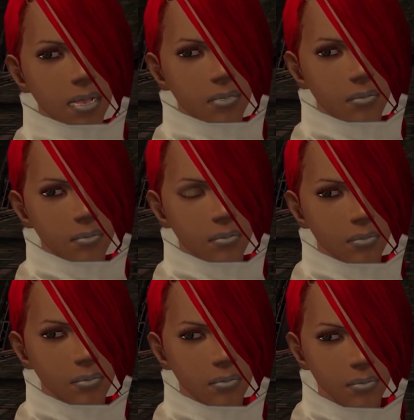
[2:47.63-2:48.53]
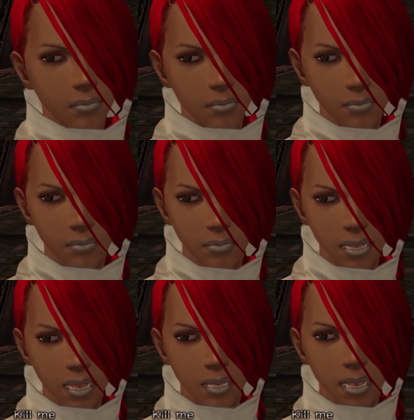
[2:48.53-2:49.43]
I'm not gonna lie,
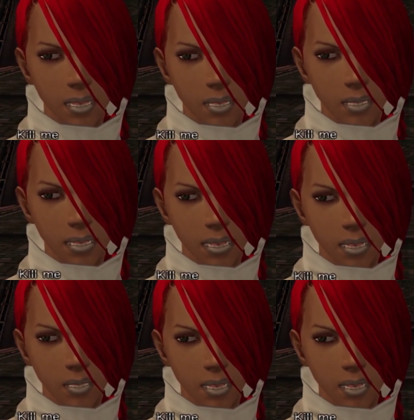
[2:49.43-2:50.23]
she actually does get some